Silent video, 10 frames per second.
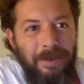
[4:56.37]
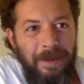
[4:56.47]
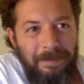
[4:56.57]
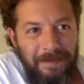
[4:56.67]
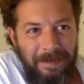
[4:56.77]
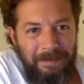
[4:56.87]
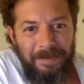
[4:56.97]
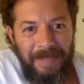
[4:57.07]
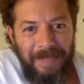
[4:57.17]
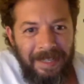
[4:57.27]
I'm
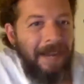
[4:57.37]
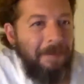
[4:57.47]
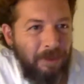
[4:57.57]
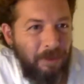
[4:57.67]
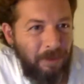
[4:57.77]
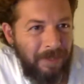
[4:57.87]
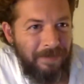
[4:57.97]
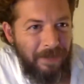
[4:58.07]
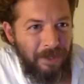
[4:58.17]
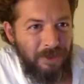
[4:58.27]
really happy to do this
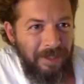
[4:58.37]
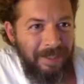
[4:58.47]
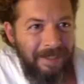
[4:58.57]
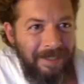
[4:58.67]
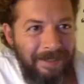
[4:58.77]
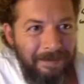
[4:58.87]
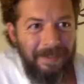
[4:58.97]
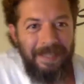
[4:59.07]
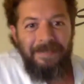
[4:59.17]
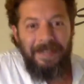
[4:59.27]
virtually, but
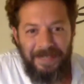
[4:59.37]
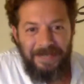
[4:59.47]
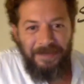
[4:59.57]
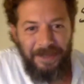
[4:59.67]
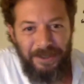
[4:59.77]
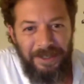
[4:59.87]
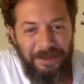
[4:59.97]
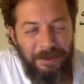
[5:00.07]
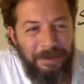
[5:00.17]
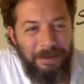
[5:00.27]
even if it's virtual, it
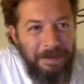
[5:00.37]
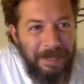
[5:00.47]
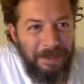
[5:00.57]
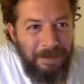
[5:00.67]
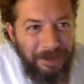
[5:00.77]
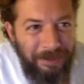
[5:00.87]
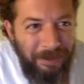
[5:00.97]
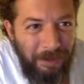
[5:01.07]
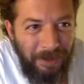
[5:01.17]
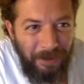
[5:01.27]
would be much better if we
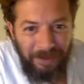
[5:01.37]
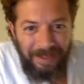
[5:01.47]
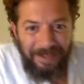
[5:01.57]
were all there